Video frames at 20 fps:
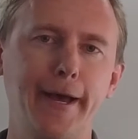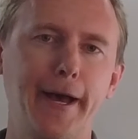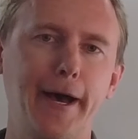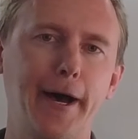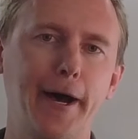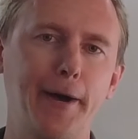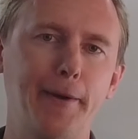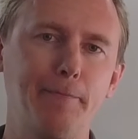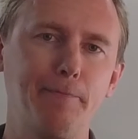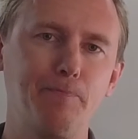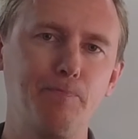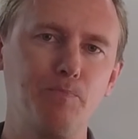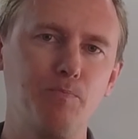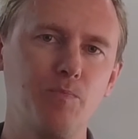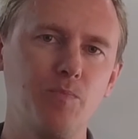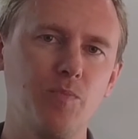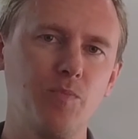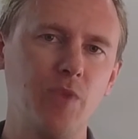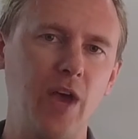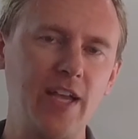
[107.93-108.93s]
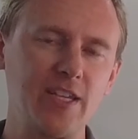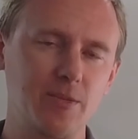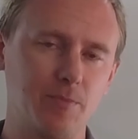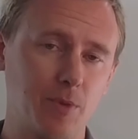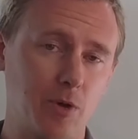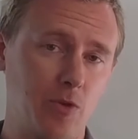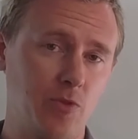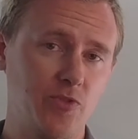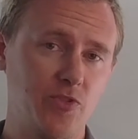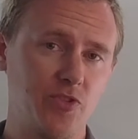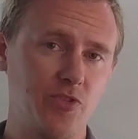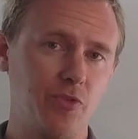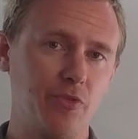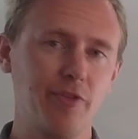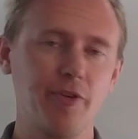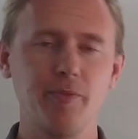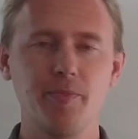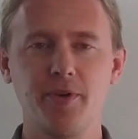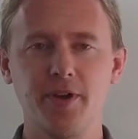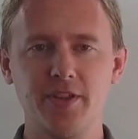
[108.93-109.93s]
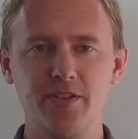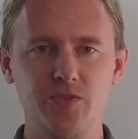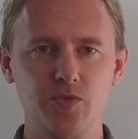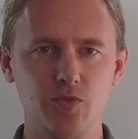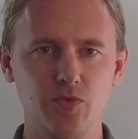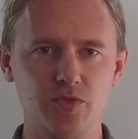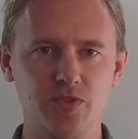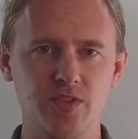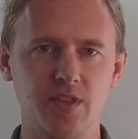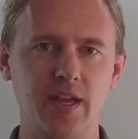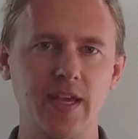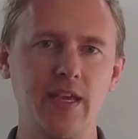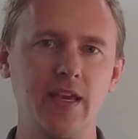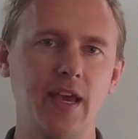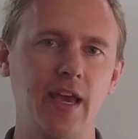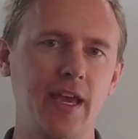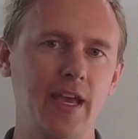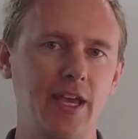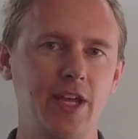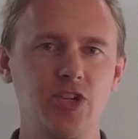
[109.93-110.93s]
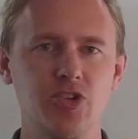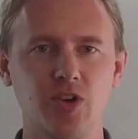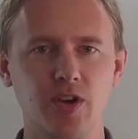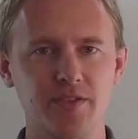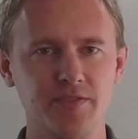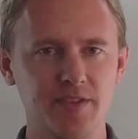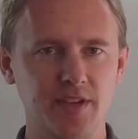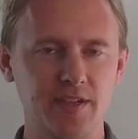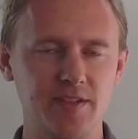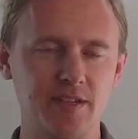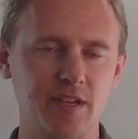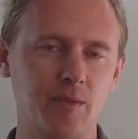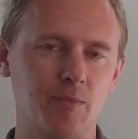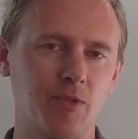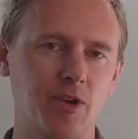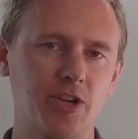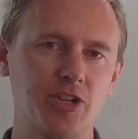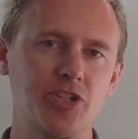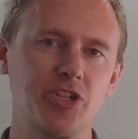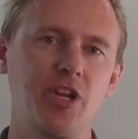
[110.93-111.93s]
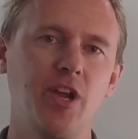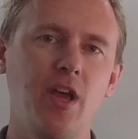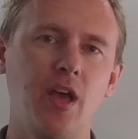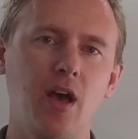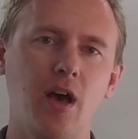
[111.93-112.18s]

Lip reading: as opposed to third-party tools like Ahrefs, SEMrush.